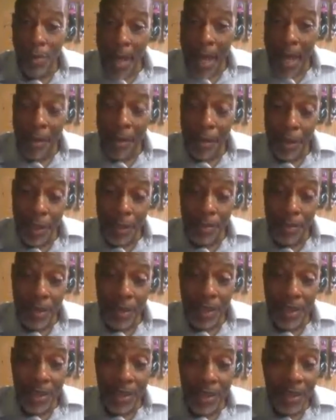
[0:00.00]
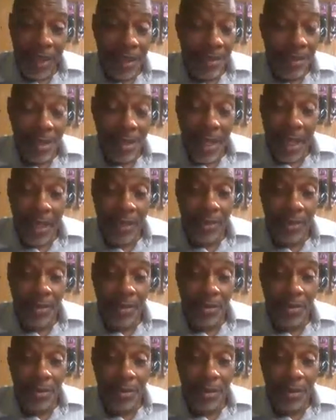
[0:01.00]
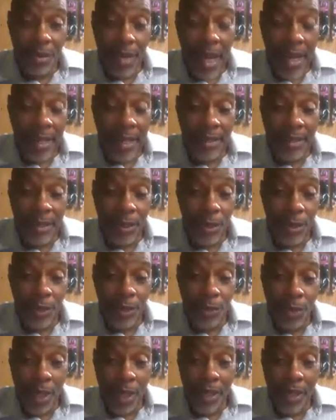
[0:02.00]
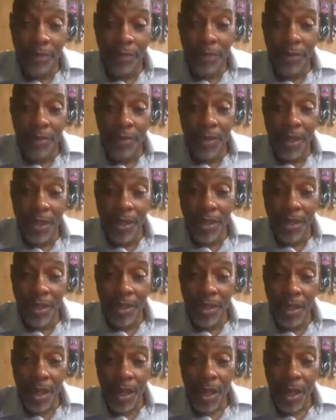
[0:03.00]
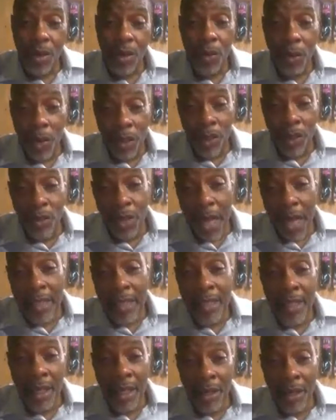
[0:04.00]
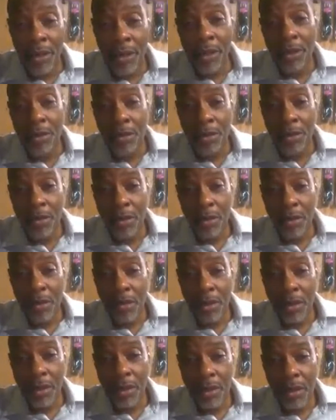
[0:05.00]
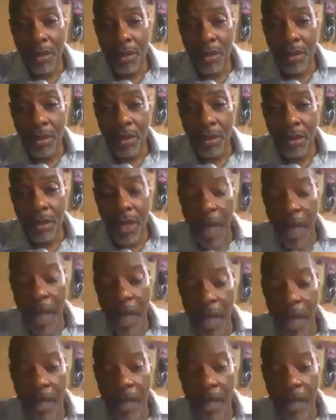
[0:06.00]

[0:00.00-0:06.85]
but black ownership is still down at its lowest rate in 50 years. What do that tell you? Huh?